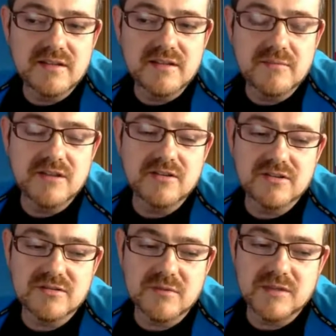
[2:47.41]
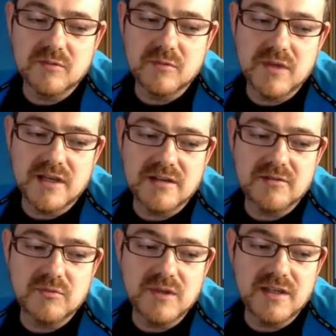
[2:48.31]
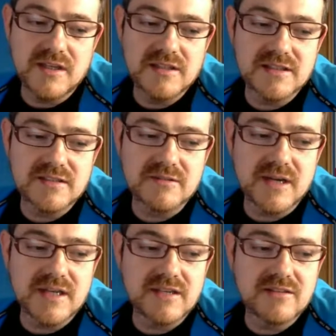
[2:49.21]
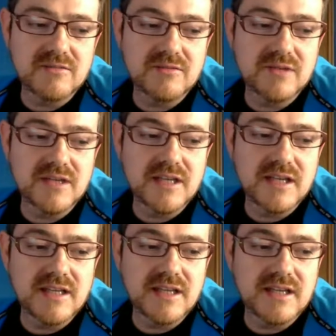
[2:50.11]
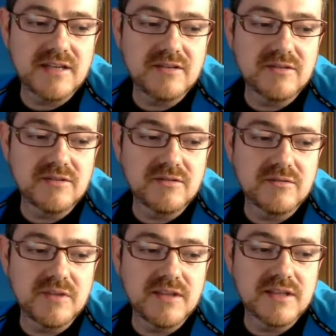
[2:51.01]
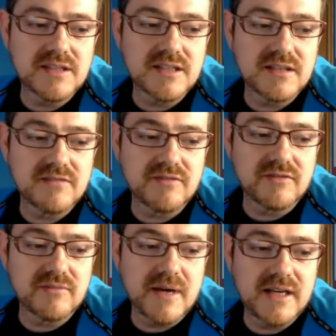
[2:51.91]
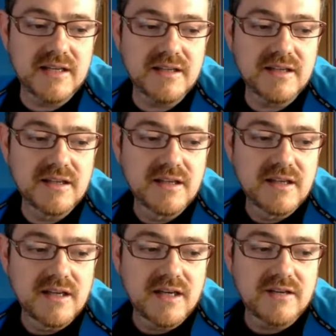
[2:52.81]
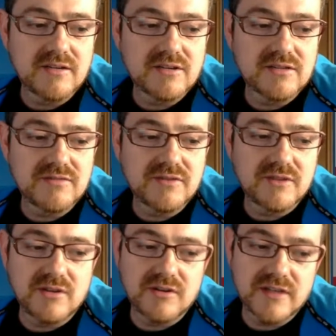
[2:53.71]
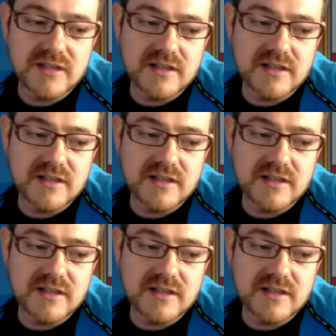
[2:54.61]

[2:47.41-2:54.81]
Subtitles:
because what we are doing is trying to create a new widget set for Vadin and also for other